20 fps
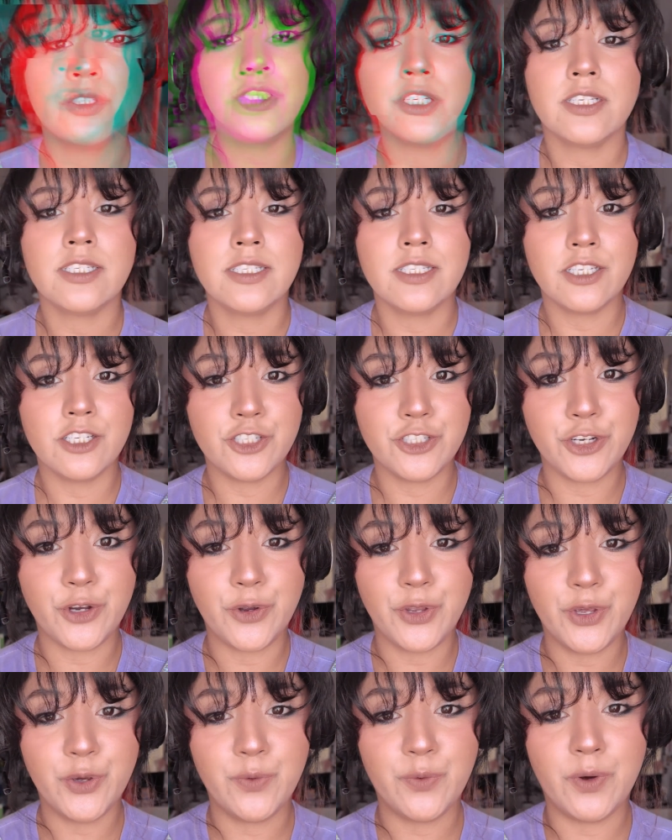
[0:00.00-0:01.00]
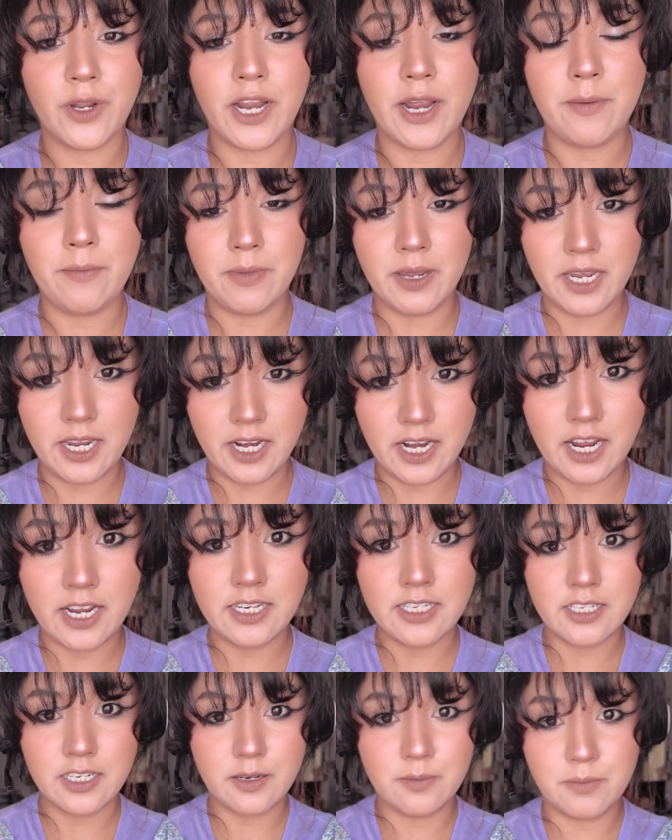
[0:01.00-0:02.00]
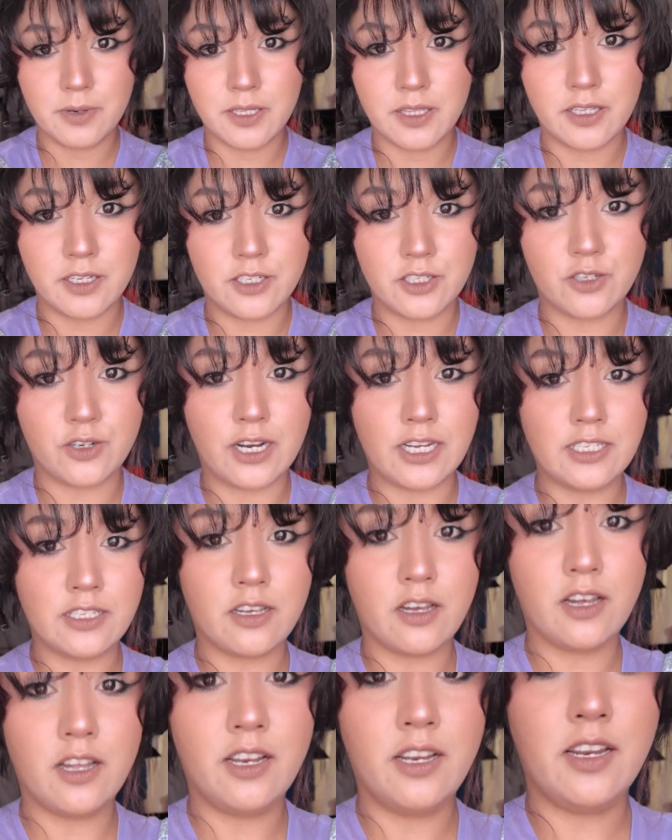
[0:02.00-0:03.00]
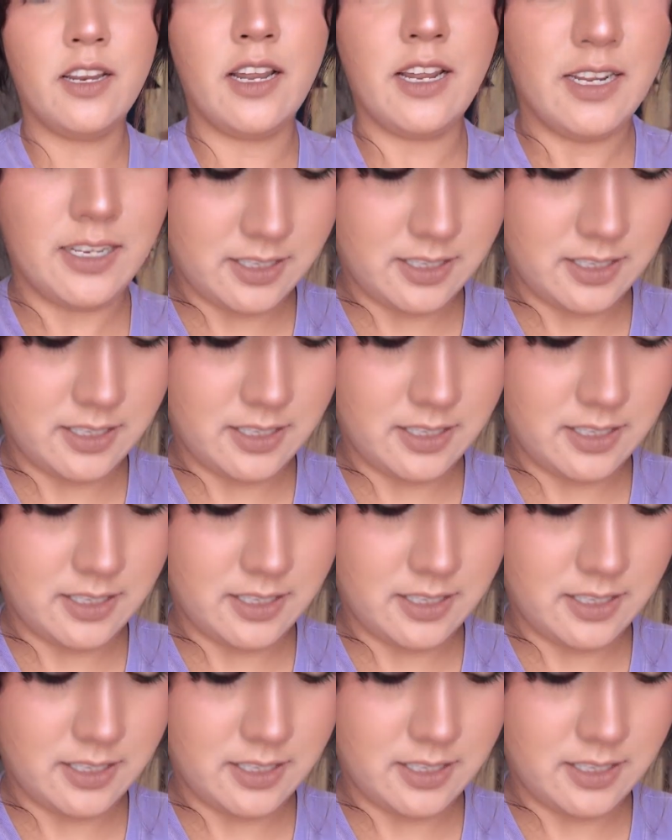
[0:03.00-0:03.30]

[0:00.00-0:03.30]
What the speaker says: just to show you what I mean, I did put the dress on.